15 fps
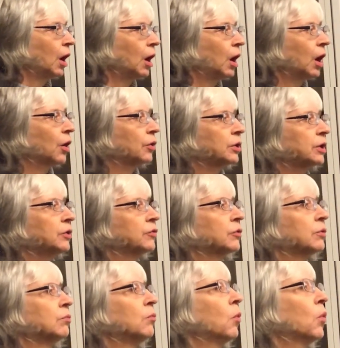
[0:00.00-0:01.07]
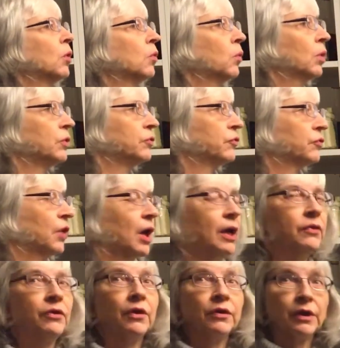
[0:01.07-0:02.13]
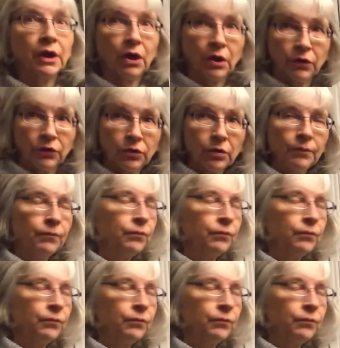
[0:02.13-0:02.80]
are either more one side than the other.